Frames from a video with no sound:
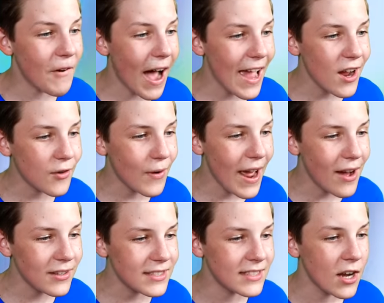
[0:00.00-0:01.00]
Fire
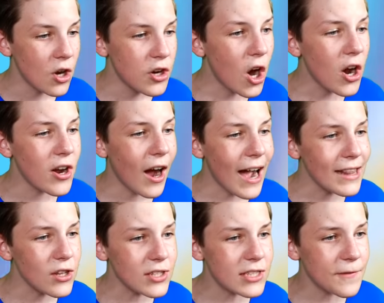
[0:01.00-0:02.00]
crowns? No,
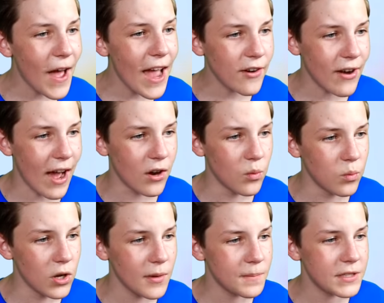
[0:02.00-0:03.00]
I lost a fire crown.
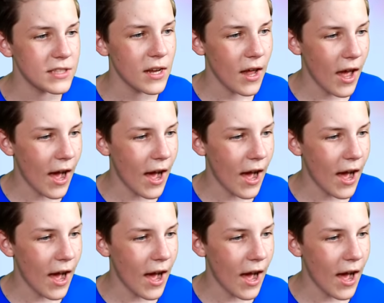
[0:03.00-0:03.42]
Whoops.